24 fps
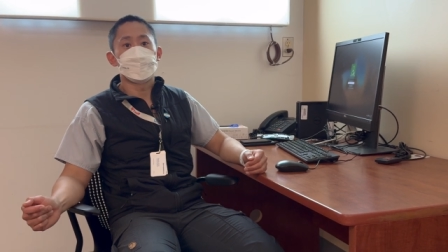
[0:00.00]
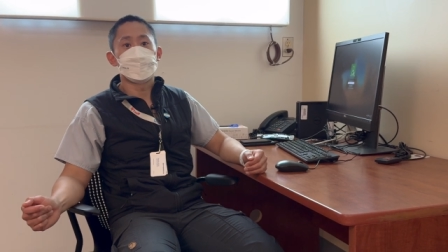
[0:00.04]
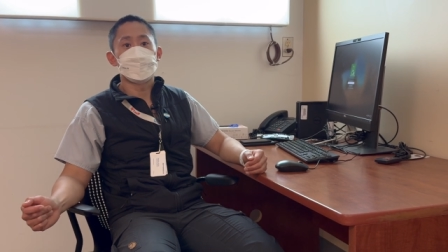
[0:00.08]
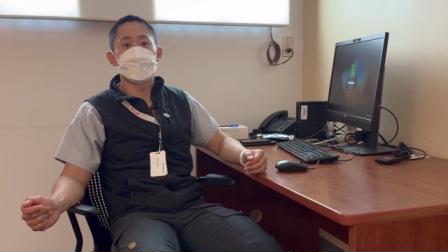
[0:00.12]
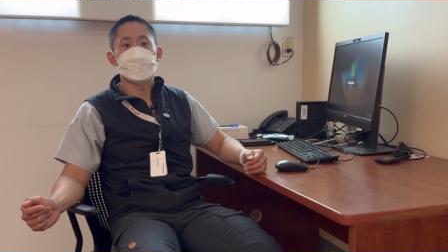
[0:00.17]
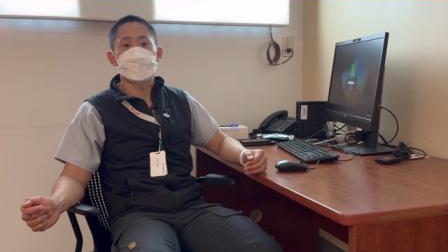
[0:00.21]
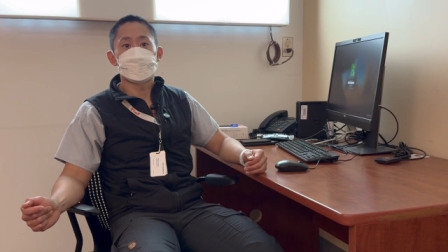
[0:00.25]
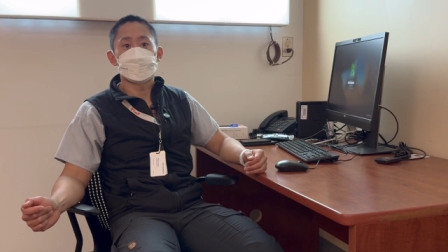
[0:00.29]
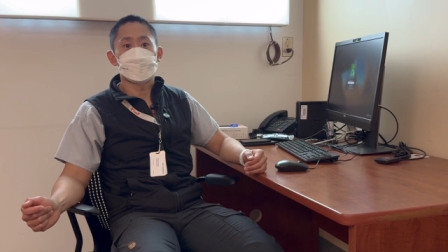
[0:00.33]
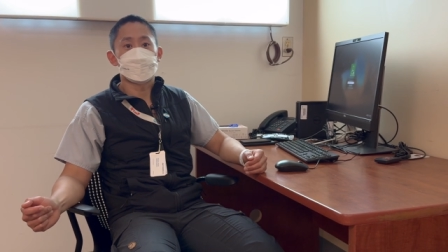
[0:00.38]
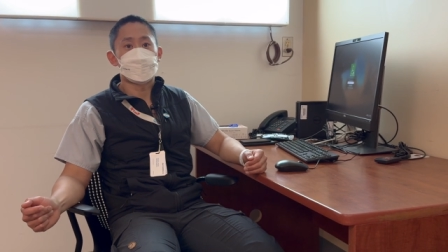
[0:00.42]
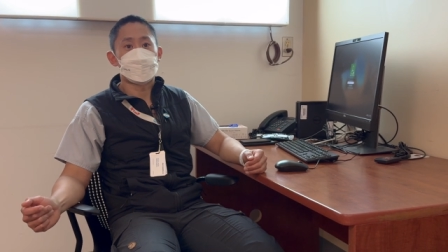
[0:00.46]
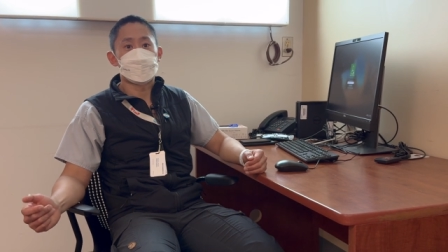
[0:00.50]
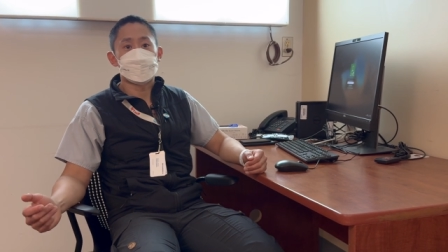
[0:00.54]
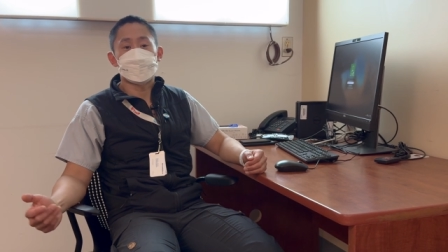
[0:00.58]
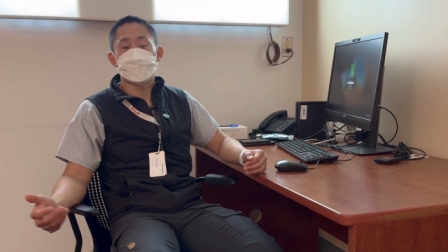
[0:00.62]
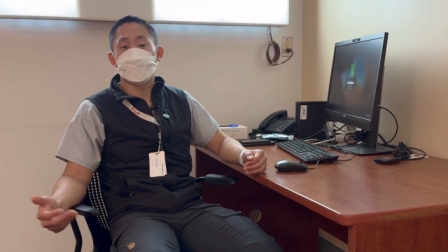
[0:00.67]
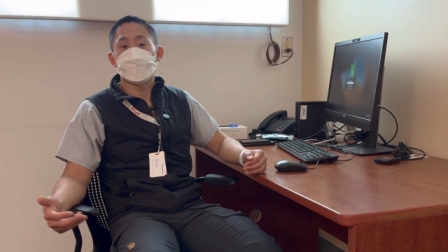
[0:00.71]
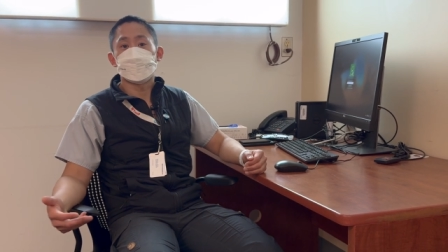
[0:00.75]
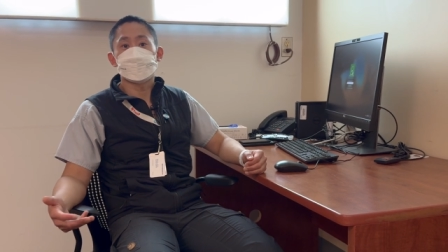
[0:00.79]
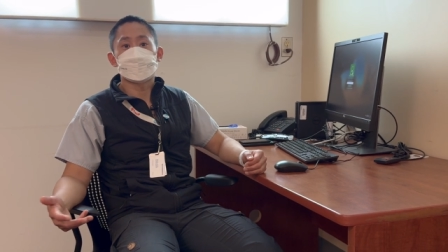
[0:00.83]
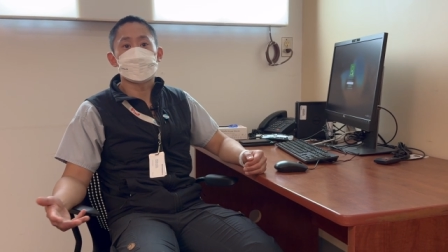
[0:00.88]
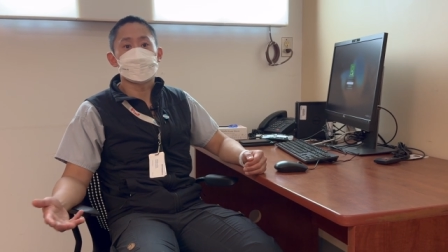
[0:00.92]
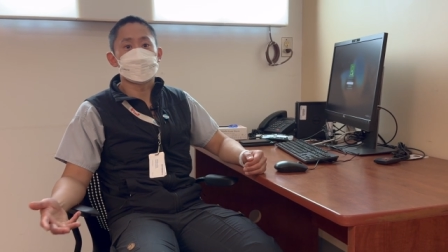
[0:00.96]
we still had
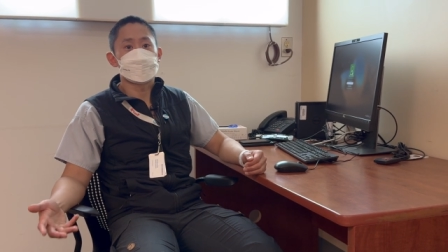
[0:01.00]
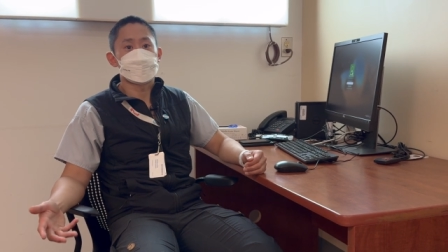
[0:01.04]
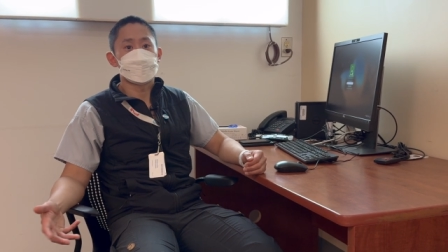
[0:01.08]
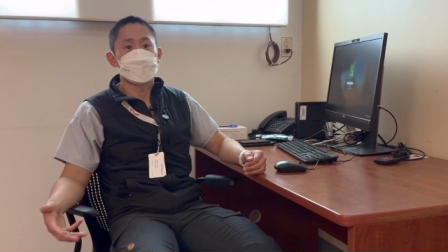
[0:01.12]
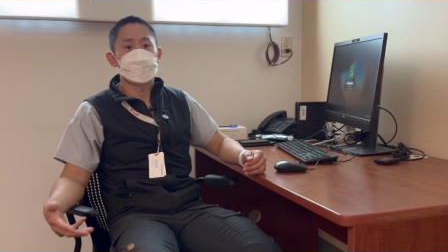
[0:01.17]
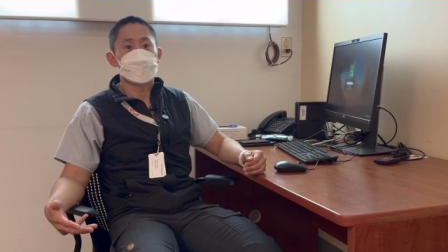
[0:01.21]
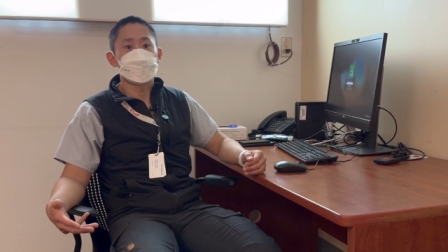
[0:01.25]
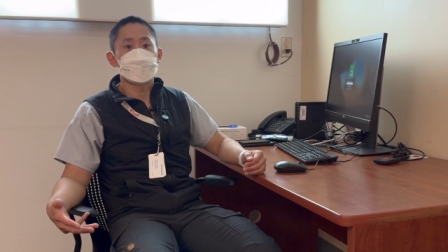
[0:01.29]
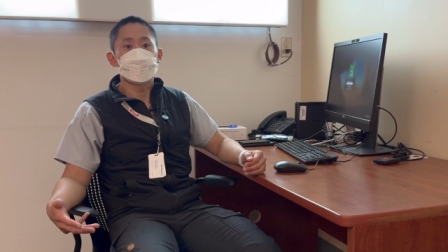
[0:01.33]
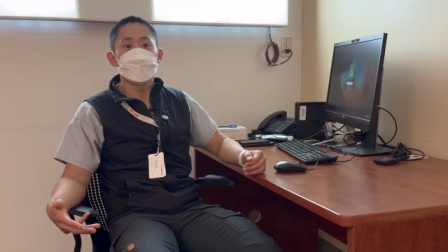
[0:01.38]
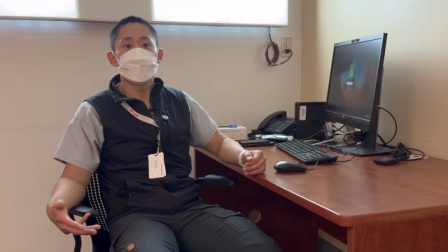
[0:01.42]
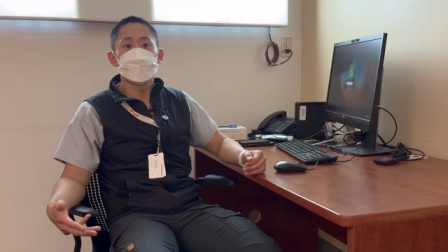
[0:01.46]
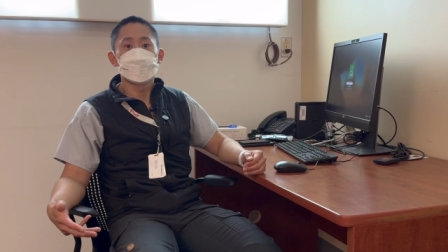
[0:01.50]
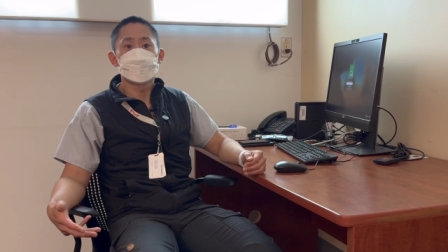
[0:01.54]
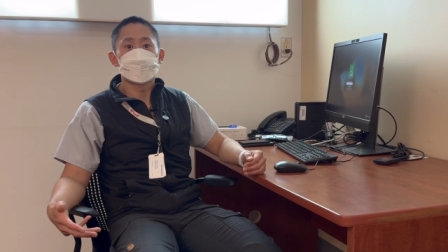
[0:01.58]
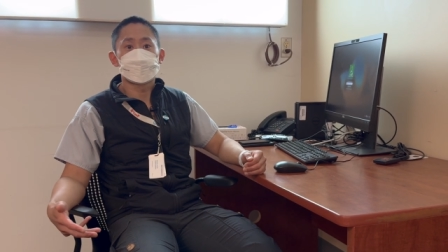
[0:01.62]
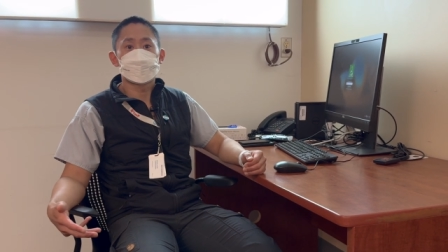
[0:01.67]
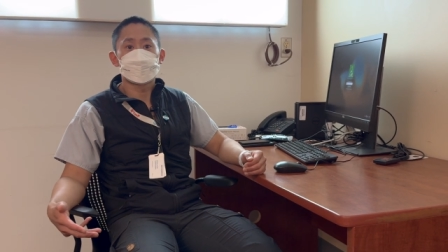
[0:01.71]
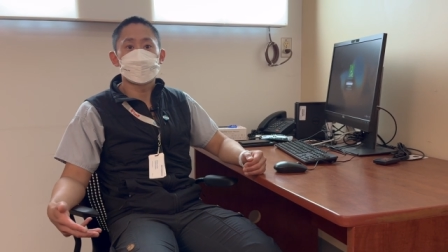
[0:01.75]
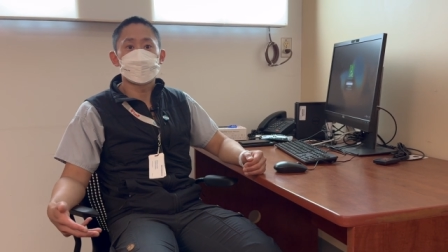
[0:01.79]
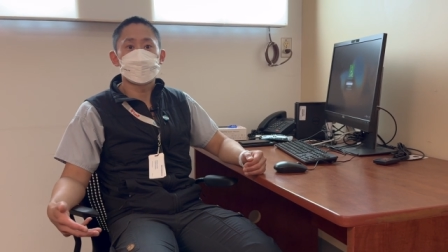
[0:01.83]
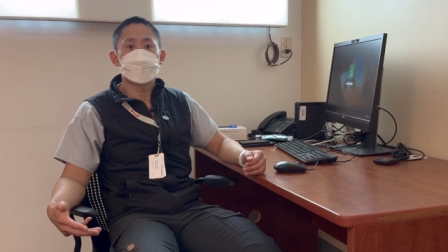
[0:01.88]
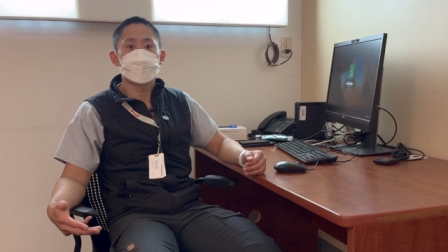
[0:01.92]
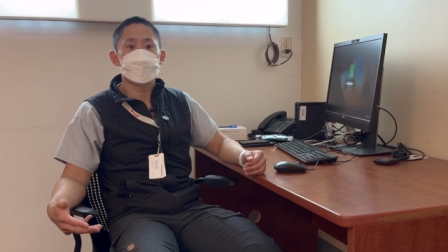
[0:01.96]
cases in
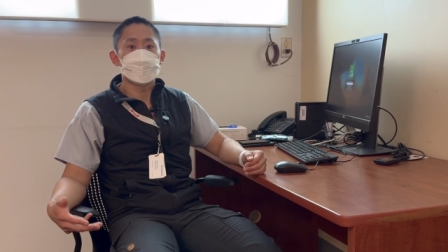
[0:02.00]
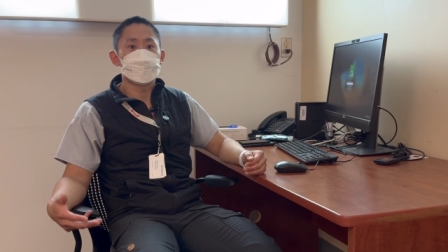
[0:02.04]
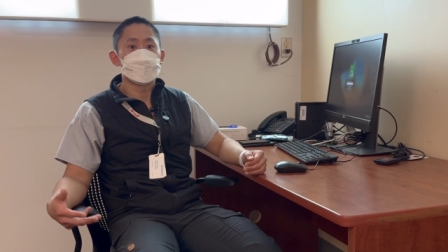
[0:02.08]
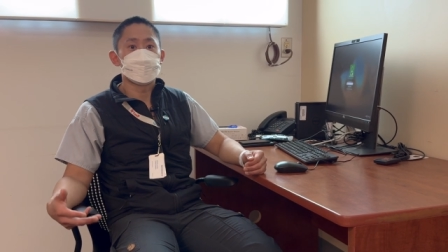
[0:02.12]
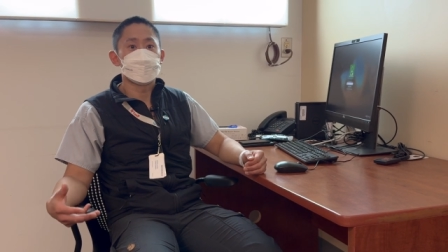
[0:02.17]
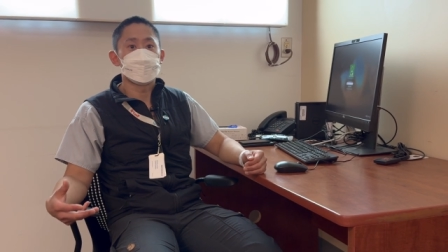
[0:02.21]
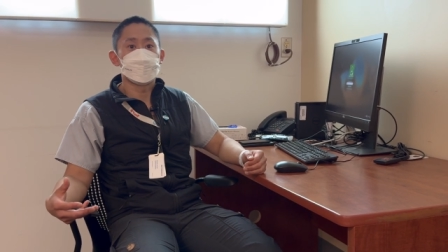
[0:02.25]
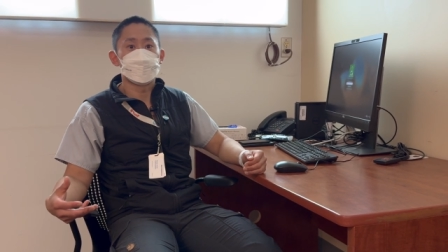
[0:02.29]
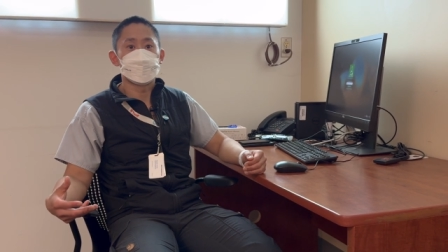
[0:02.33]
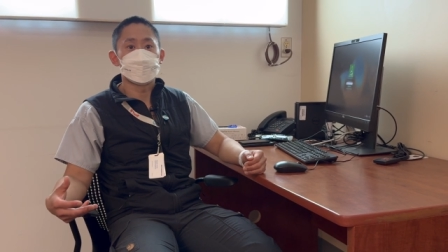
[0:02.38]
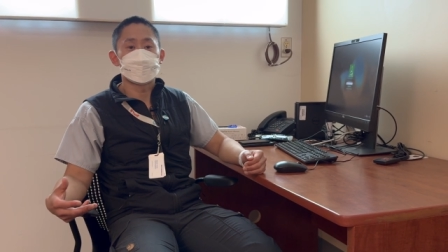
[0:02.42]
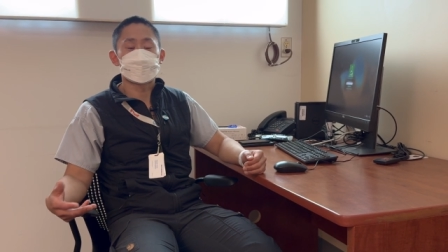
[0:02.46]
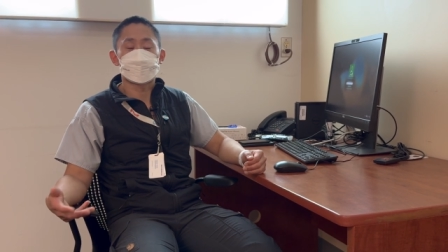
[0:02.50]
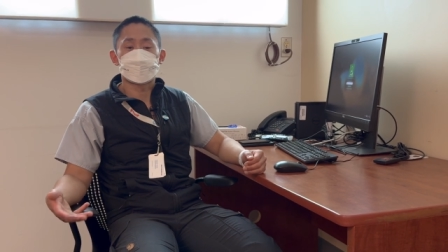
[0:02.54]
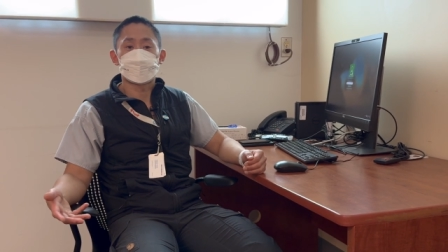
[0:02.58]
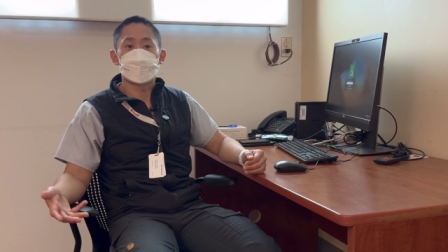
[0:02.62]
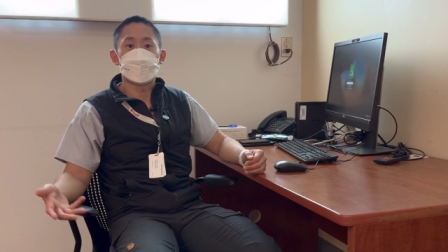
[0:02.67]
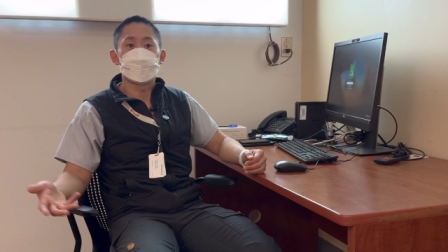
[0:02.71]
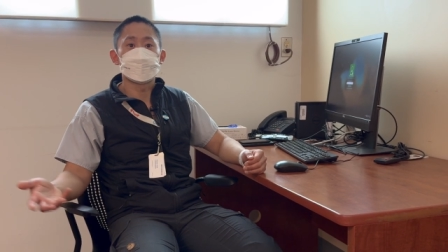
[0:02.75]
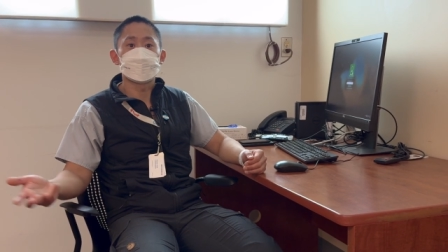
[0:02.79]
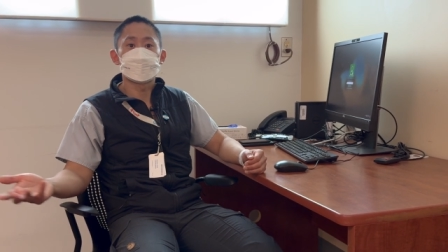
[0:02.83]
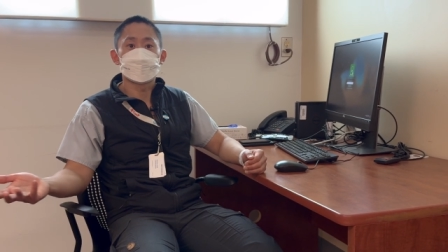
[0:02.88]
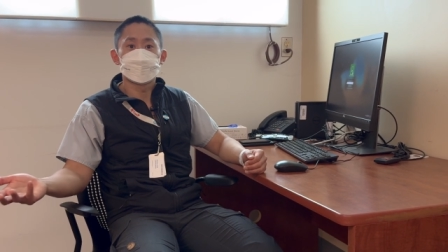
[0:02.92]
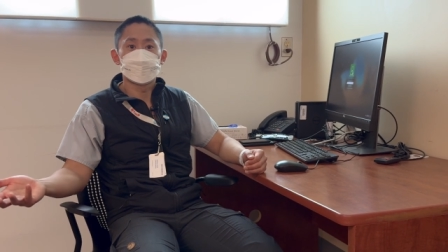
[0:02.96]
Vancouver, in, in Toronto